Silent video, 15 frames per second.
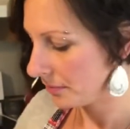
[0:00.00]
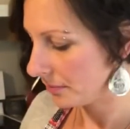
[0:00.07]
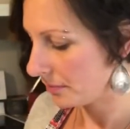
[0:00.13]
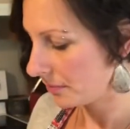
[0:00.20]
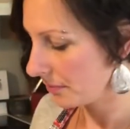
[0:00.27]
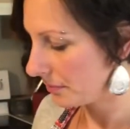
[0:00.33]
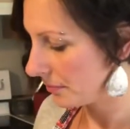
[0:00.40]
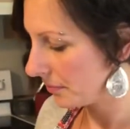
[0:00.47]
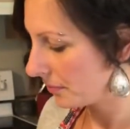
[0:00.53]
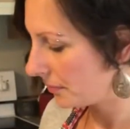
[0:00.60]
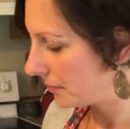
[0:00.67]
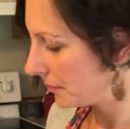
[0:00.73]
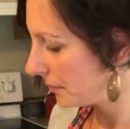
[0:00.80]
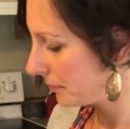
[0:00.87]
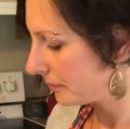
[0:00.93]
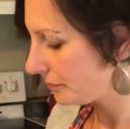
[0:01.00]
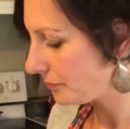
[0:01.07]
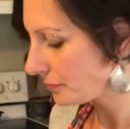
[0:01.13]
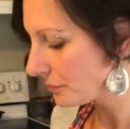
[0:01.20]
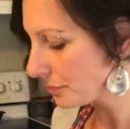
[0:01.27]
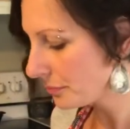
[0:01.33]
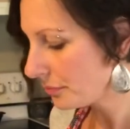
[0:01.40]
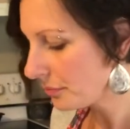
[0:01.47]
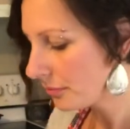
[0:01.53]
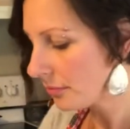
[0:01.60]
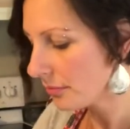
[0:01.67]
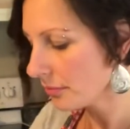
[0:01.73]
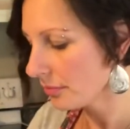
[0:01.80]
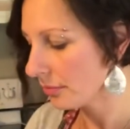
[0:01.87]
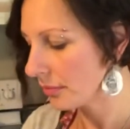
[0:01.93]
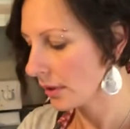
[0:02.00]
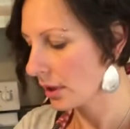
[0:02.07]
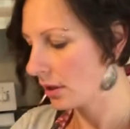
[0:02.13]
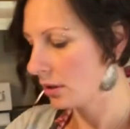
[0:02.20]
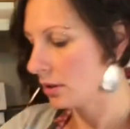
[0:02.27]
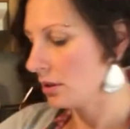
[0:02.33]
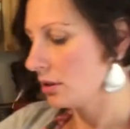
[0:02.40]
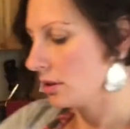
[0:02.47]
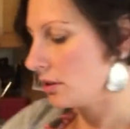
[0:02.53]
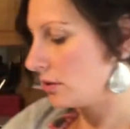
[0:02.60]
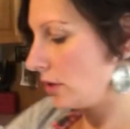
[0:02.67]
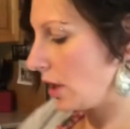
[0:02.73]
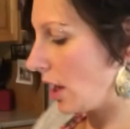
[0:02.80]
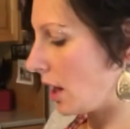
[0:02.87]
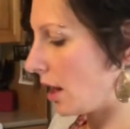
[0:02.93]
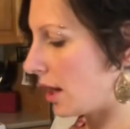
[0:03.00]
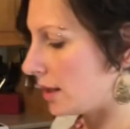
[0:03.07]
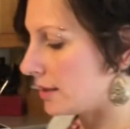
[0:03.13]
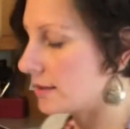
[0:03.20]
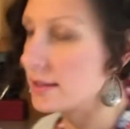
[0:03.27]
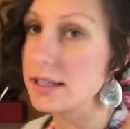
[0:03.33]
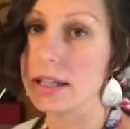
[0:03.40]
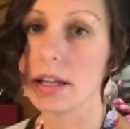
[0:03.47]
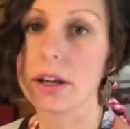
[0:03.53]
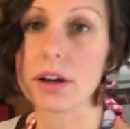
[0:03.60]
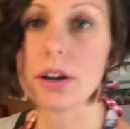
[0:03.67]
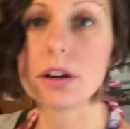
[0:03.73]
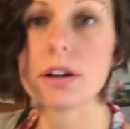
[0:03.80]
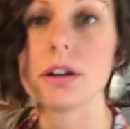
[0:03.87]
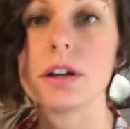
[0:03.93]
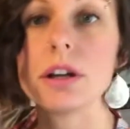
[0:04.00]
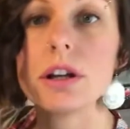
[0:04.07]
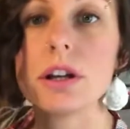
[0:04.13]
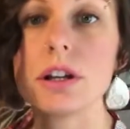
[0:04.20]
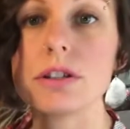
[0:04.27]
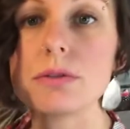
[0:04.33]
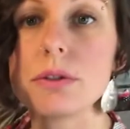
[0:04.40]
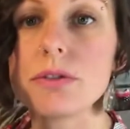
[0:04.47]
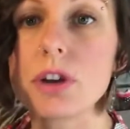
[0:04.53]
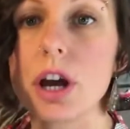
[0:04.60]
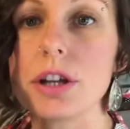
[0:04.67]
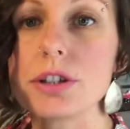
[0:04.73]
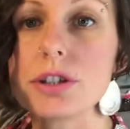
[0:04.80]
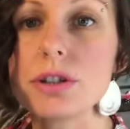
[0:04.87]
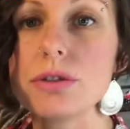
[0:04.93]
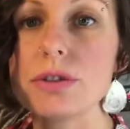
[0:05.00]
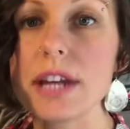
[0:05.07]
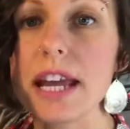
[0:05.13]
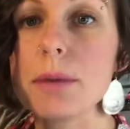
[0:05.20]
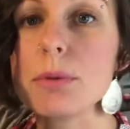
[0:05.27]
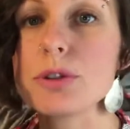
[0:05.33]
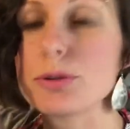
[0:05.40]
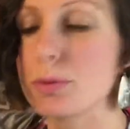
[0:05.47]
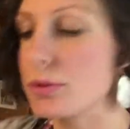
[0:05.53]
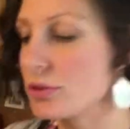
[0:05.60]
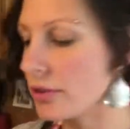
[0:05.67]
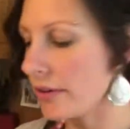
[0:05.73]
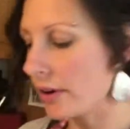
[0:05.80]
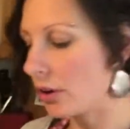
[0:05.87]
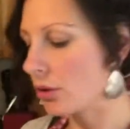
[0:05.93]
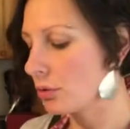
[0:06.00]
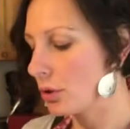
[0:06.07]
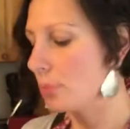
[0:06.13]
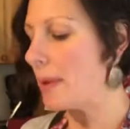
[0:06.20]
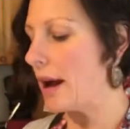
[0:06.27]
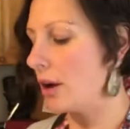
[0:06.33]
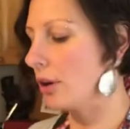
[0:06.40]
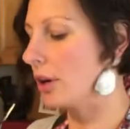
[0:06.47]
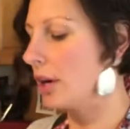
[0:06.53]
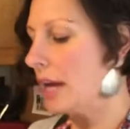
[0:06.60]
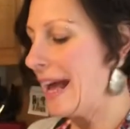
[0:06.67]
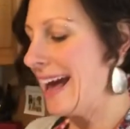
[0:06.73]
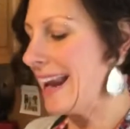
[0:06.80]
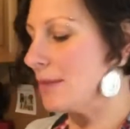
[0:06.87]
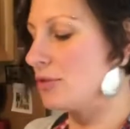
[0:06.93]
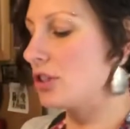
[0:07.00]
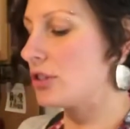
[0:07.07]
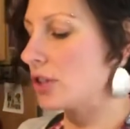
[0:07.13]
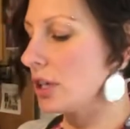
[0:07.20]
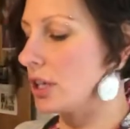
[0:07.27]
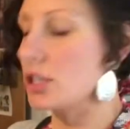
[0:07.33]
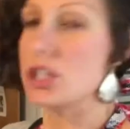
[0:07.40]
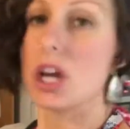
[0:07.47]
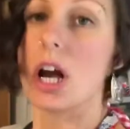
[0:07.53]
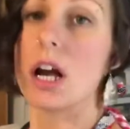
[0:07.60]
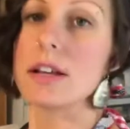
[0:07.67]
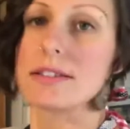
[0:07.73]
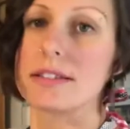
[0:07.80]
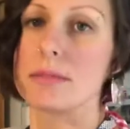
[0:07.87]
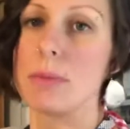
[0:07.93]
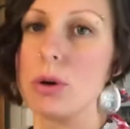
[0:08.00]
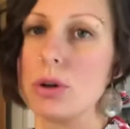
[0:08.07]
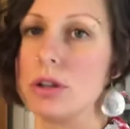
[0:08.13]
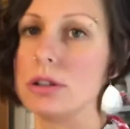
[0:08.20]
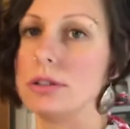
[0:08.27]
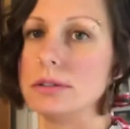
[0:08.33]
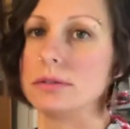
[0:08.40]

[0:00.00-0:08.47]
So you can kind of see here. So we've got 2 tablespoons of arrowroot powder, and I'm just going to toss the bowl